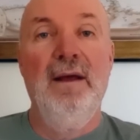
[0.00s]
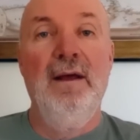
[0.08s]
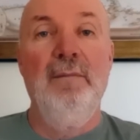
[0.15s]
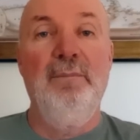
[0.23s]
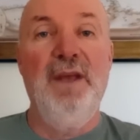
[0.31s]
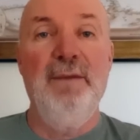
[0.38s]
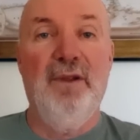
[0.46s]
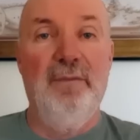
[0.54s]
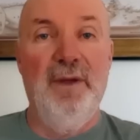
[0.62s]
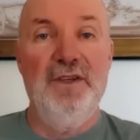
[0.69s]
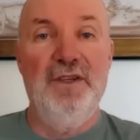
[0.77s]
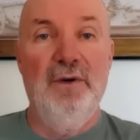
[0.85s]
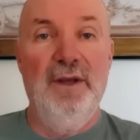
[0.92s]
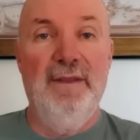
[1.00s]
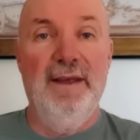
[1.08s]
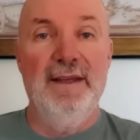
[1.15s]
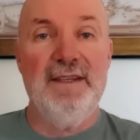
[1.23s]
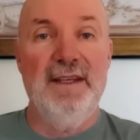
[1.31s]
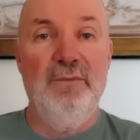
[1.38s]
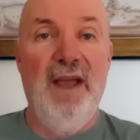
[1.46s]
people have been doing
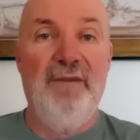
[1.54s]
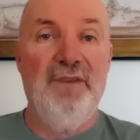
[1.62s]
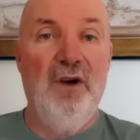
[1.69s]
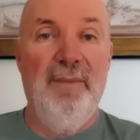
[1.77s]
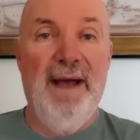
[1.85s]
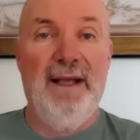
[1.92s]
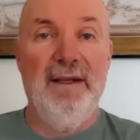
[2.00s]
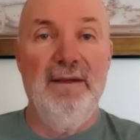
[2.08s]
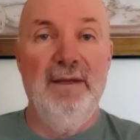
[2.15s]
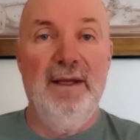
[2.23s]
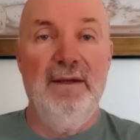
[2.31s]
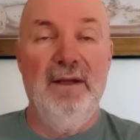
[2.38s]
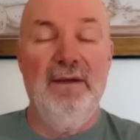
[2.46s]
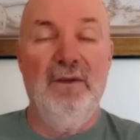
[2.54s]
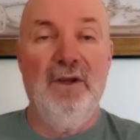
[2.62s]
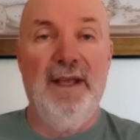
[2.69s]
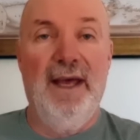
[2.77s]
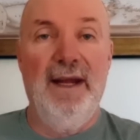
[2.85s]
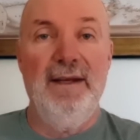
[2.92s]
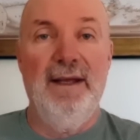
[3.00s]
this, and we have to go back and, and, and look
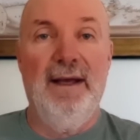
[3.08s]
at it,